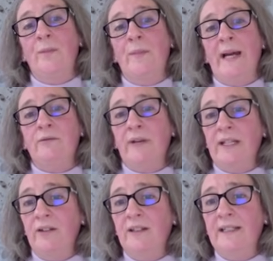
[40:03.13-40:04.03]
PACT
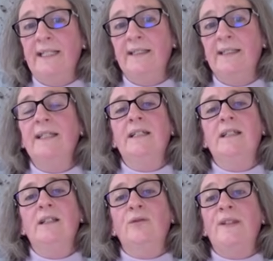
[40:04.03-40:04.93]
regularly
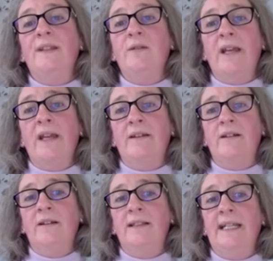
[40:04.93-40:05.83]
to see
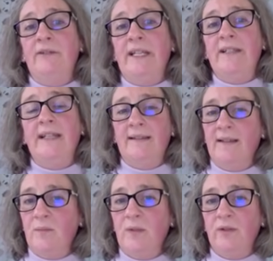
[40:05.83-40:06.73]
whether there is an
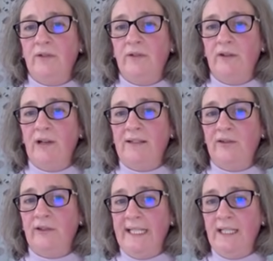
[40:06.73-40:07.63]
assessment of
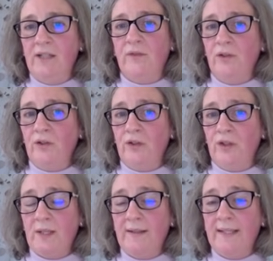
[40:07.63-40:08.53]
regulatory needs for your
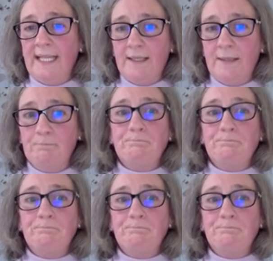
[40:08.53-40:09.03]
substances.